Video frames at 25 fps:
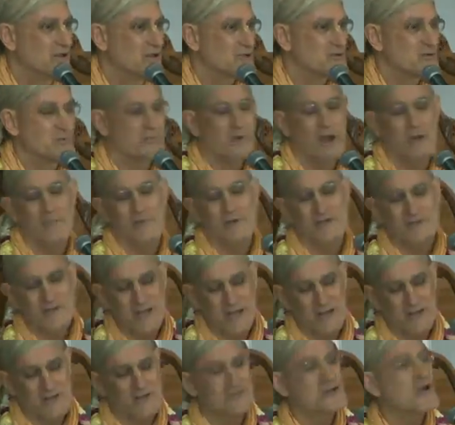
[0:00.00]
So Prabhupada
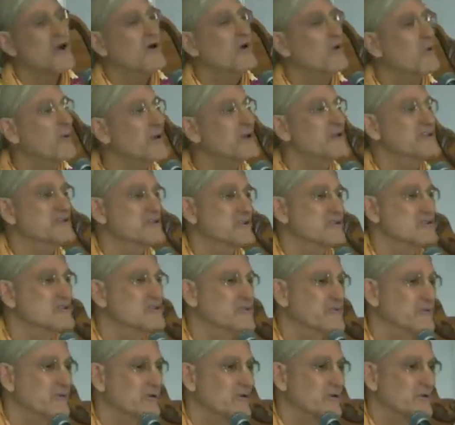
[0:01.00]
tells what is
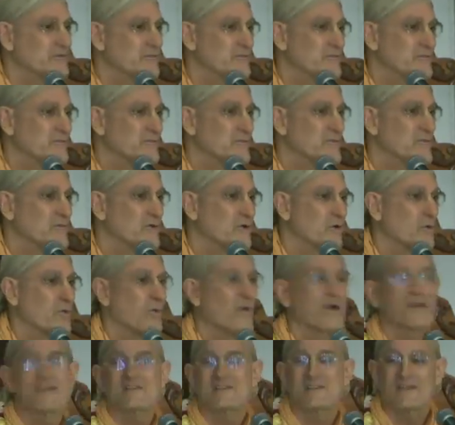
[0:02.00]
useful,
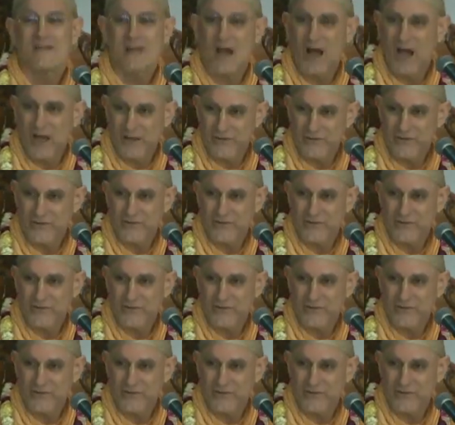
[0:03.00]
what is not.